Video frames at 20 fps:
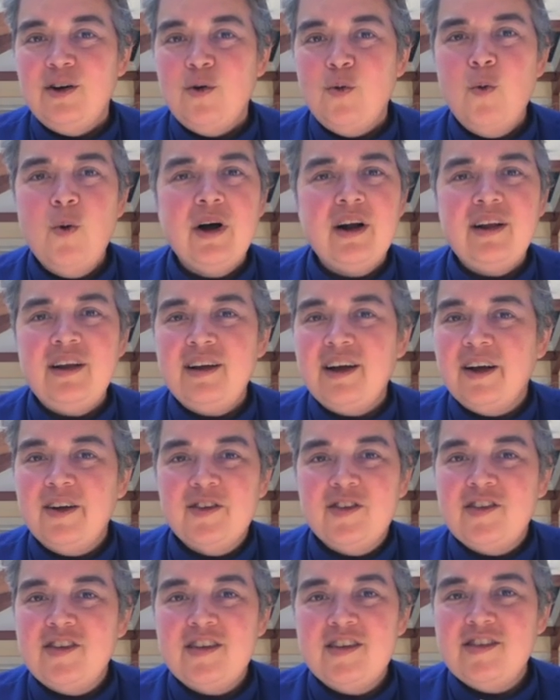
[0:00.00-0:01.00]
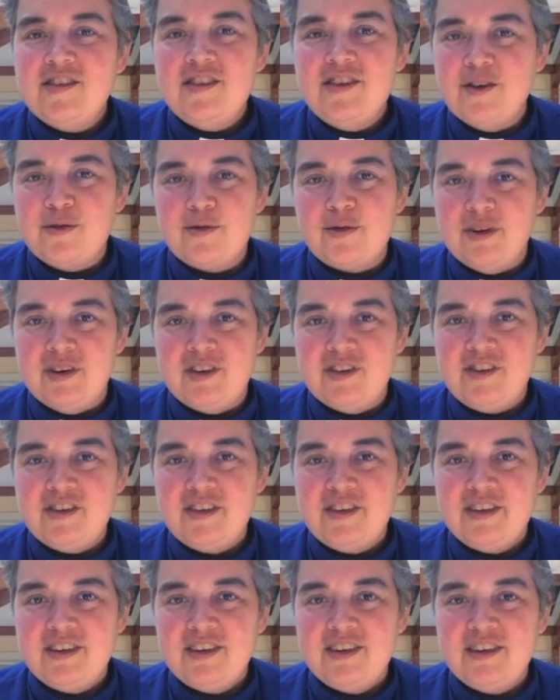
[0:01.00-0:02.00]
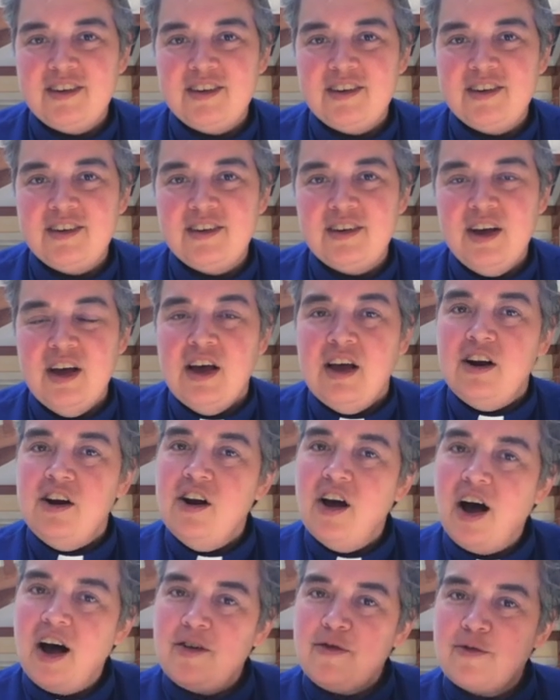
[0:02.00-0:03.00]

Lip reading: What else is different? Not